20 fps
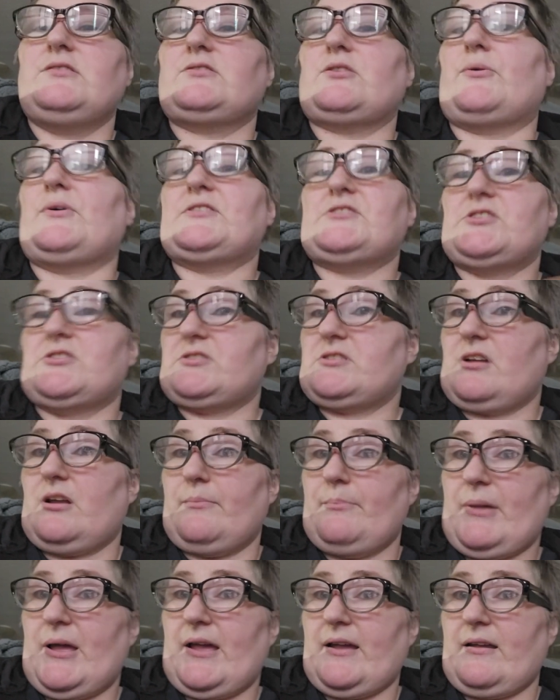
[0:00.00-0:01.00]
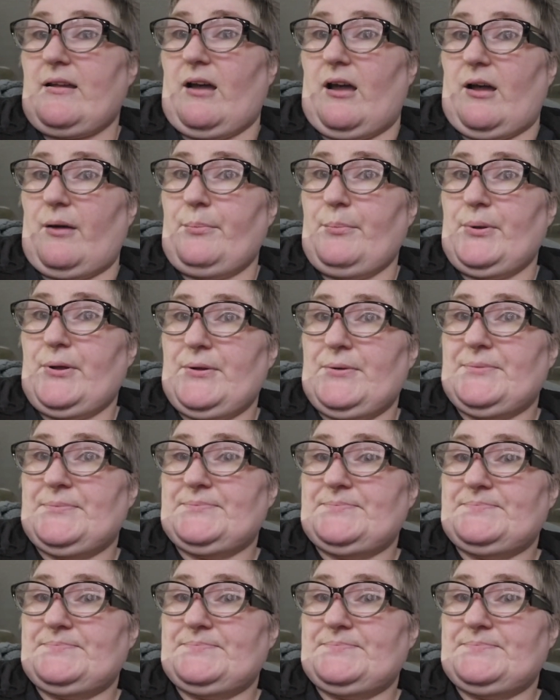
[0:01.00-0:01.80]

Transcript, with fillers: So I just got back up.